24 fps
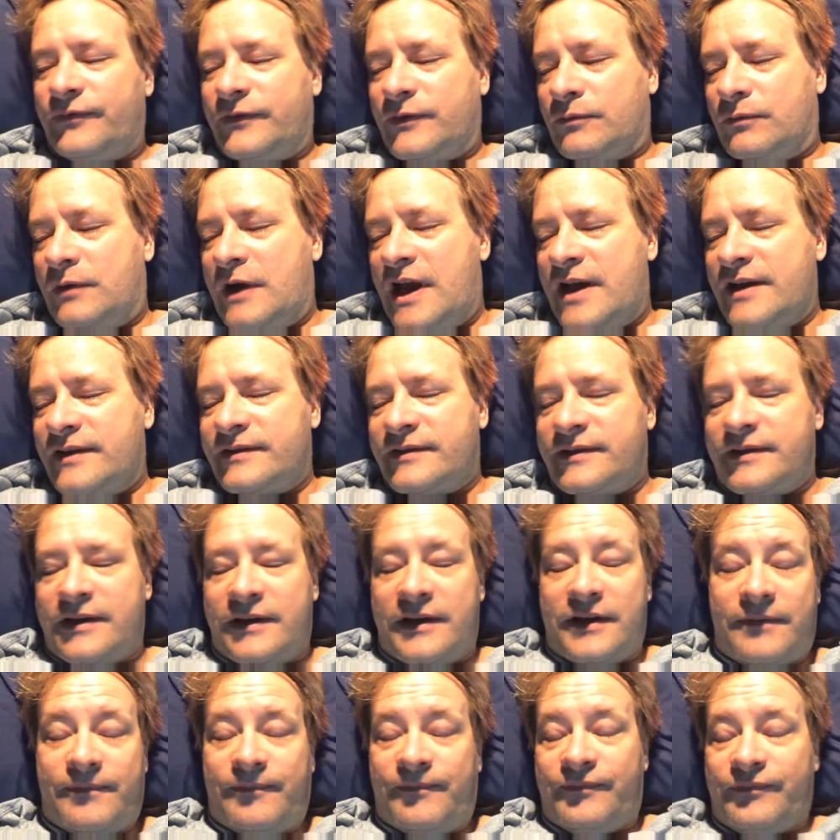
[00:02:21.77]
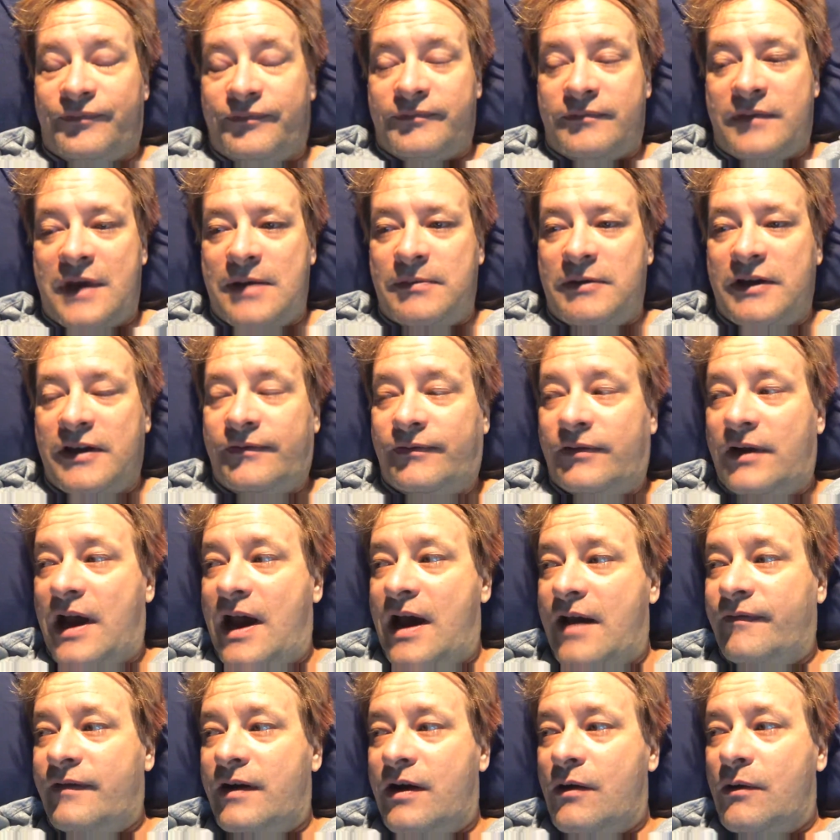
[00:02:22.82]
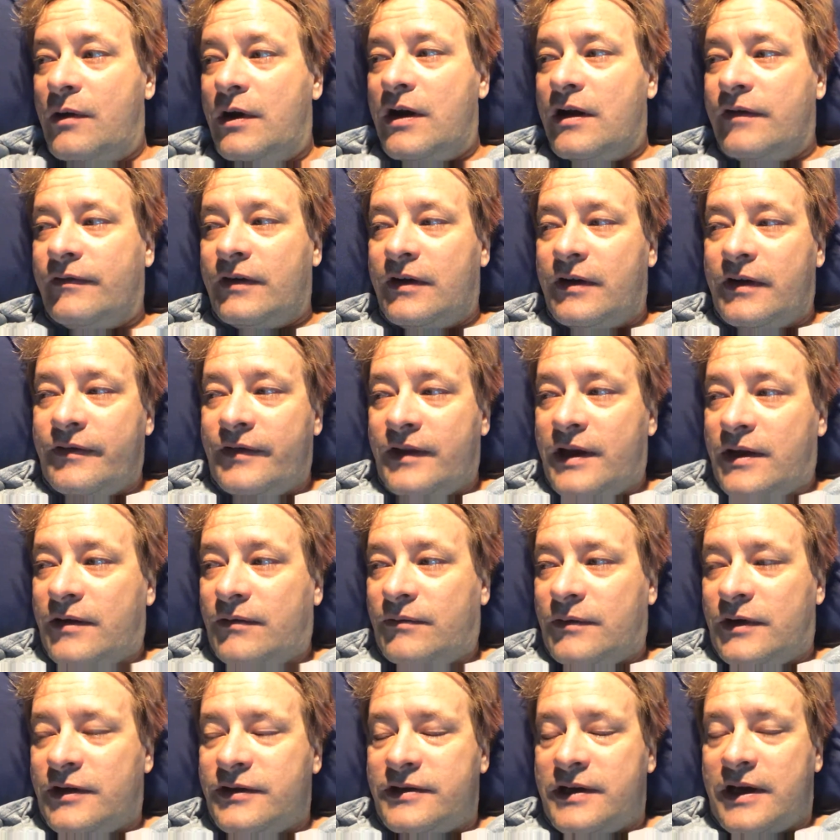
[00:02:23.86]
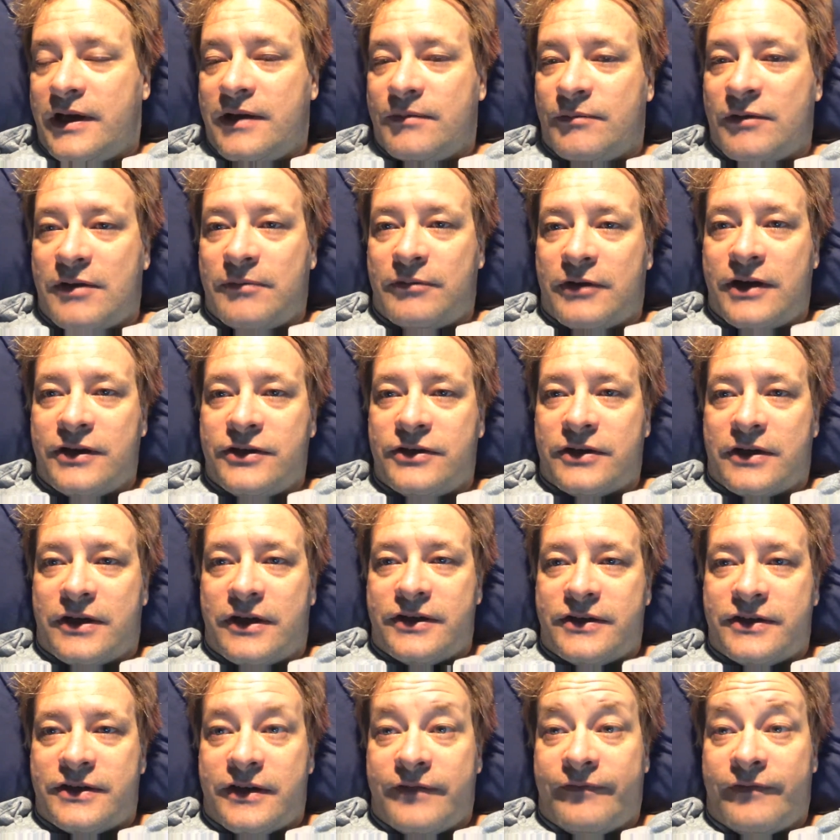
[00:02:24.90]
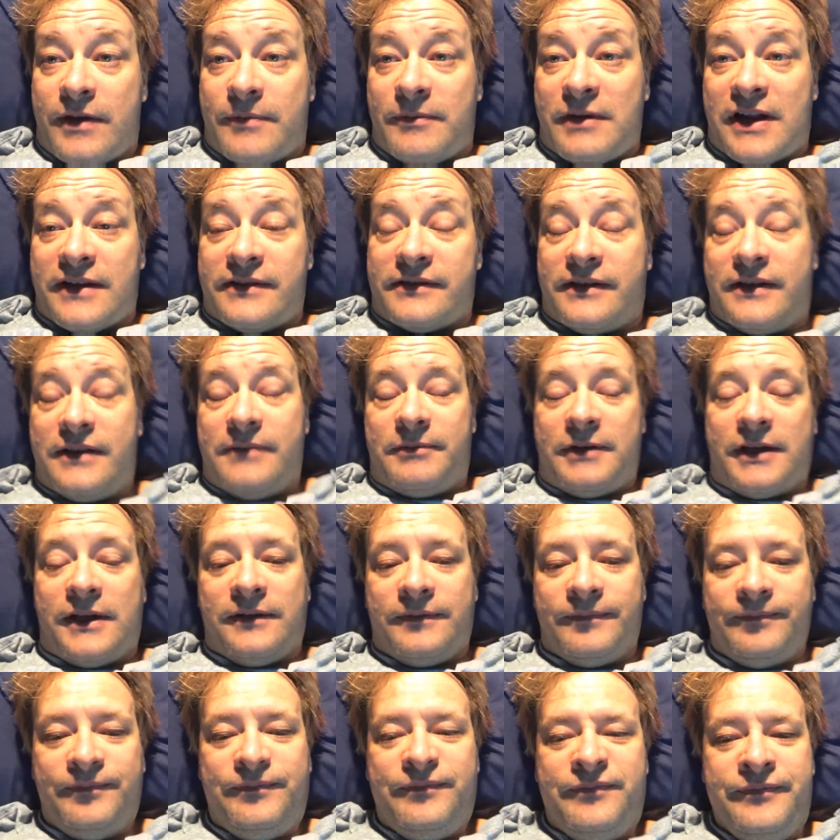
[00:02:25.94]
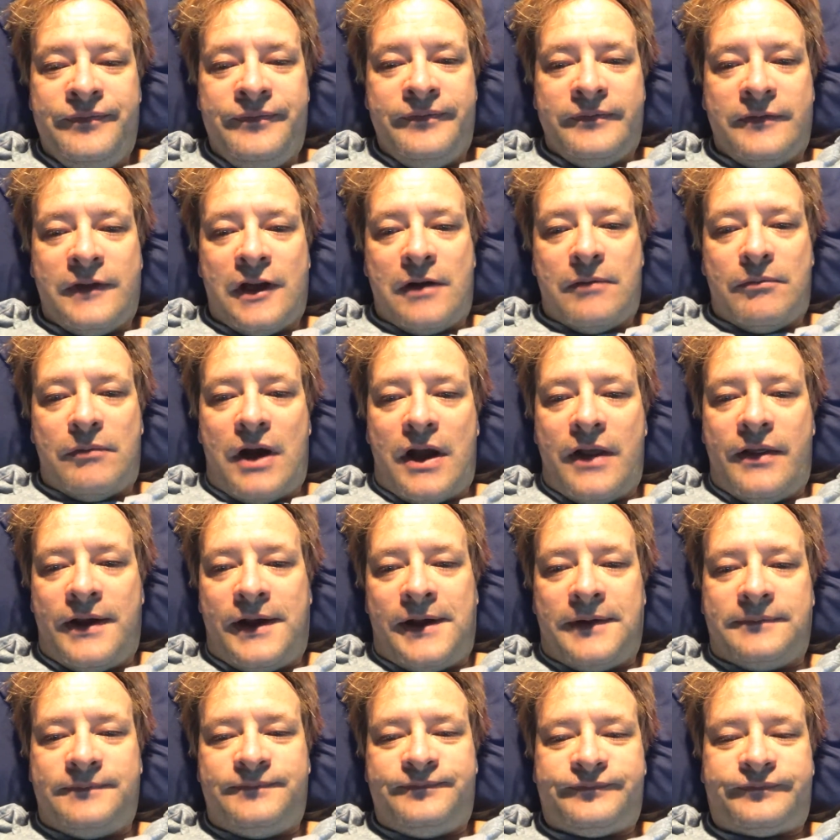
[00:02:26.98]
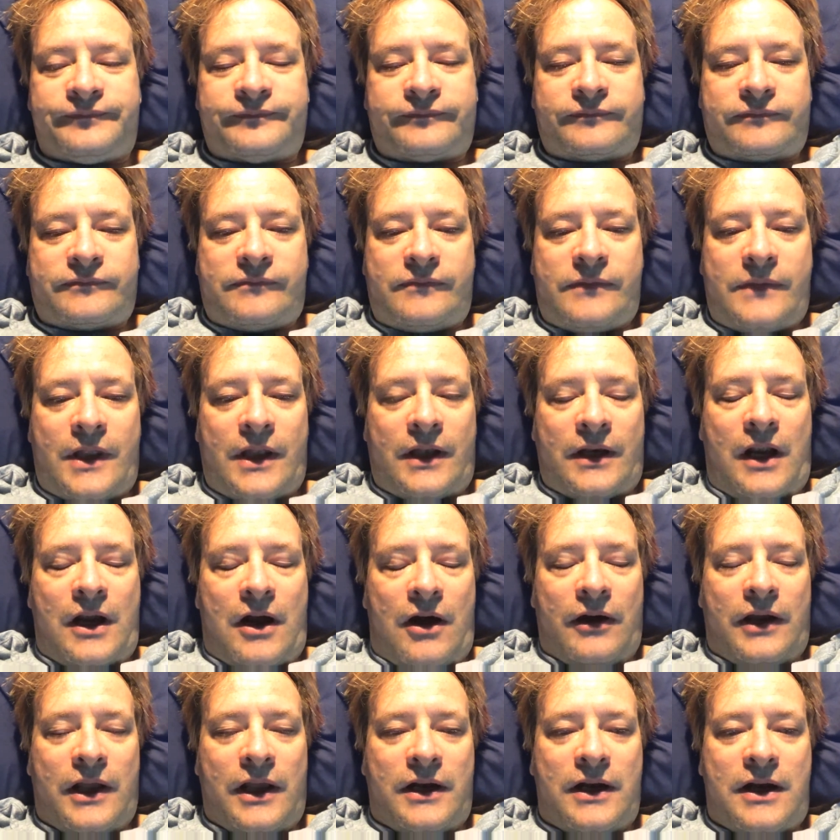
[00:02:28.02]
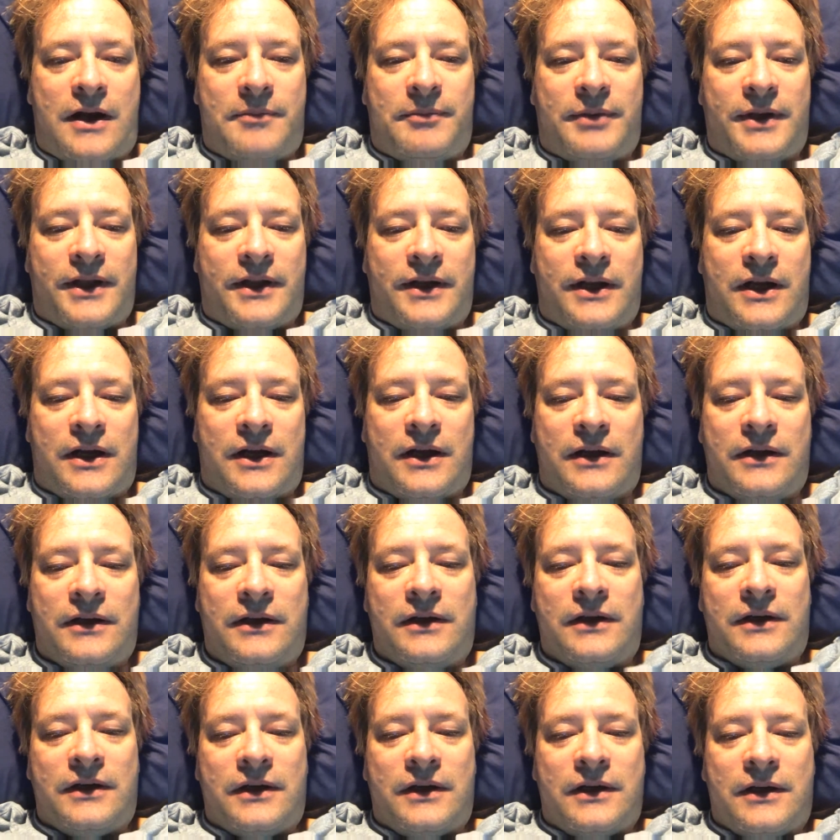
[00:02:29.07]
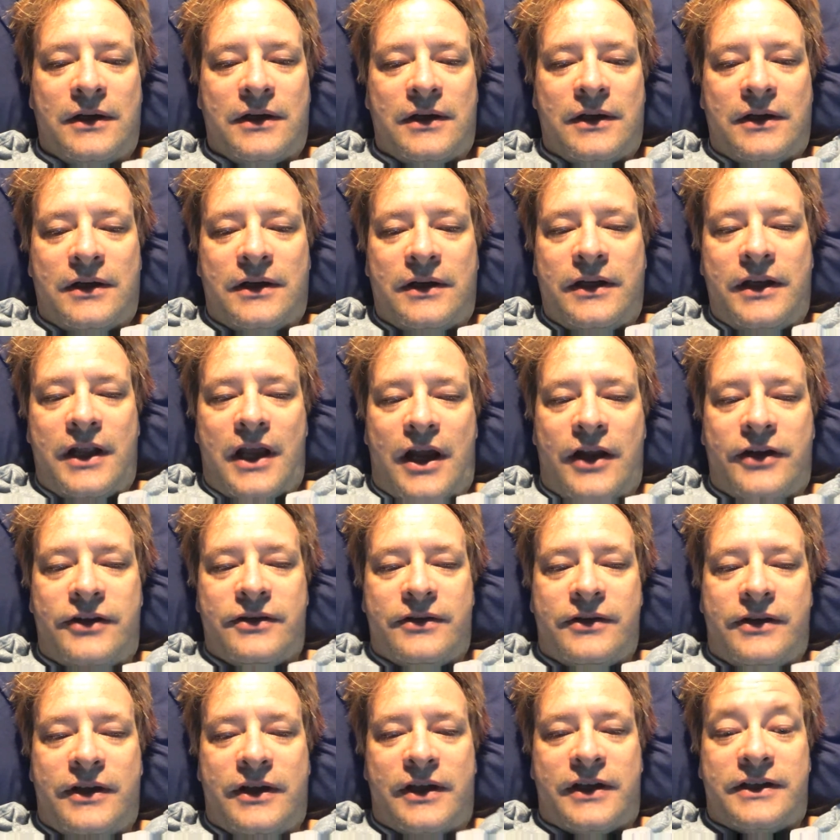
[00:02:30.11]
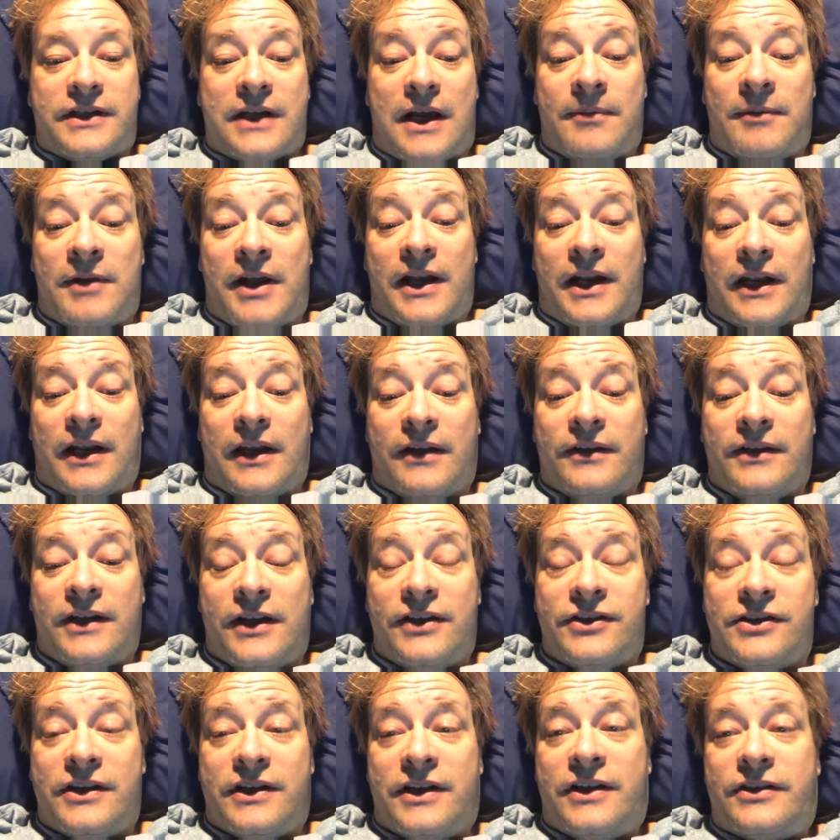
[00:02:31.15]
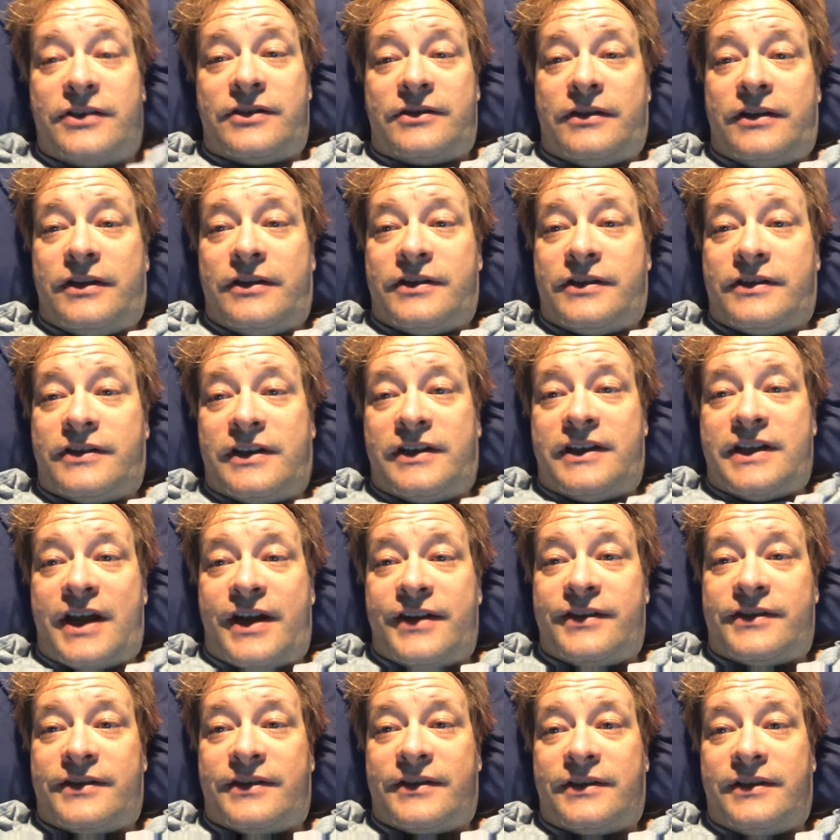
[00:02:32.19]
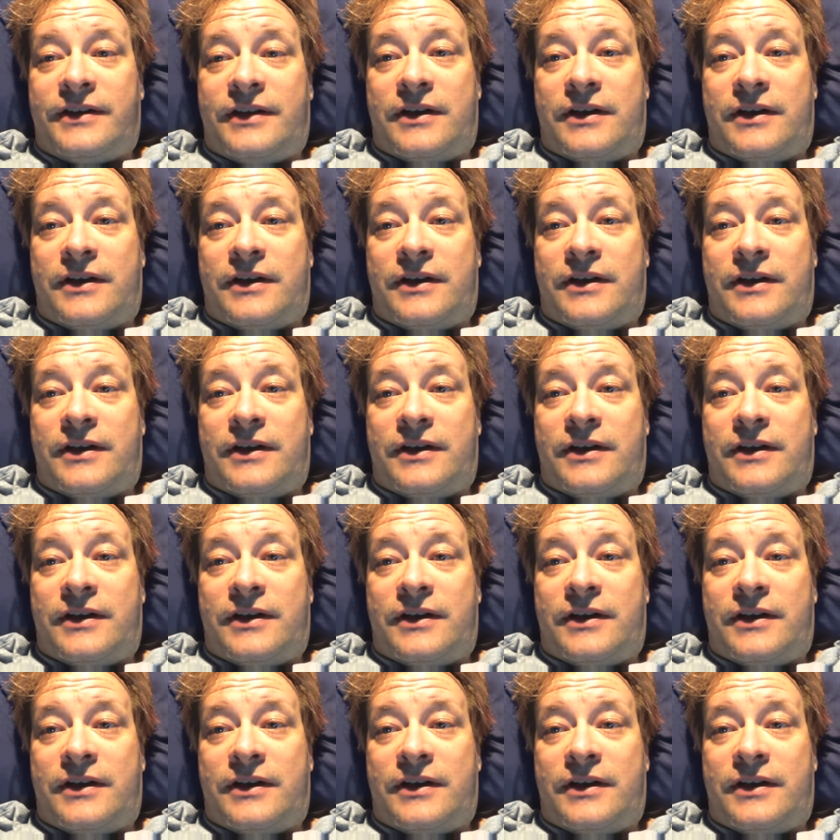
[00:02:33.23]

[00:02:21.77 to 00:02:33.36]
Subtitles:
rest, and then maybe for half hour, whatever. And then once I get my brain charged, if I'm not sleeping by then, I'll get up and do the timeline again, the ancient history, just attach